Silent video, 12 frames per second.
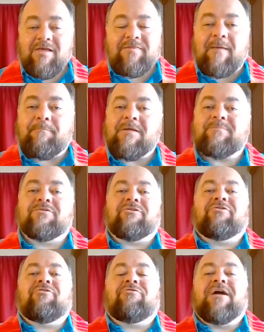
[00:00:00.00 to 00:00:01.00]
That people
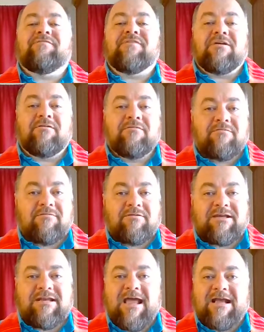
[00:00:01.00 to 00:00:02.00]
are craving
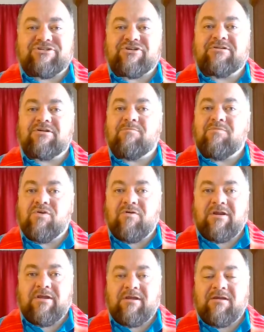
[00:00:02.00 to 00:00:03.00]
connection,
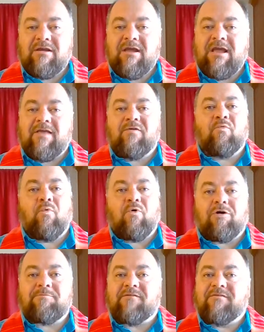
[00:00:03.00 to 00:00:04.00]
community, and the
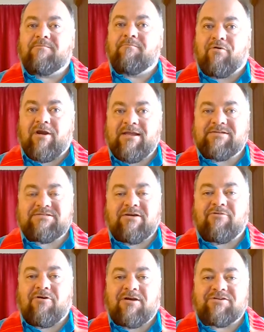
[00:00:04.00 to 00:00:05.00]
warmth of embrace
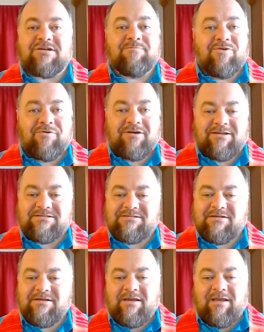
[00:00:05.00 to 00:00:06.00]
across
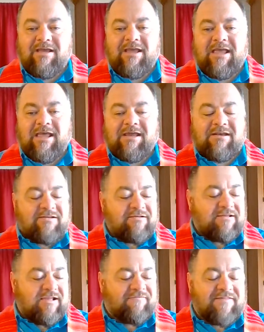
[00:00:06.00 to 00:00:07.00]
communities.
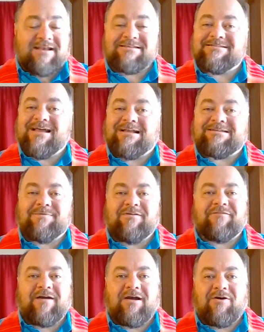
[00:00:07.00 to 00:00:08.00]
And if that is not to be
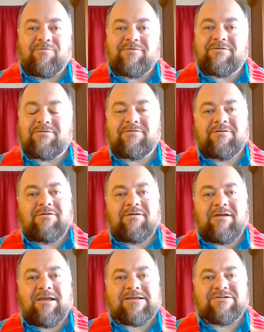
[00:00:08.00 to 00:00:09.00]
found,
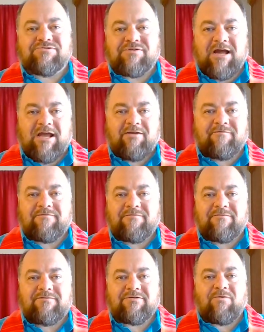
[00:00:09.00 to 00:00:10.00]
it can drive
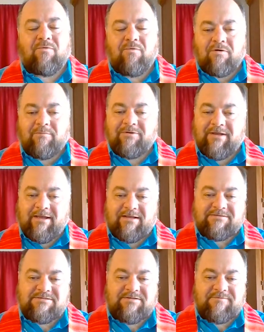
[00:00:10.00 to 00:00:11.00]
to horrible
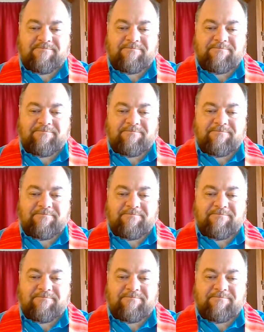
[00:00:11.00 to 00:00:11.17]
ends.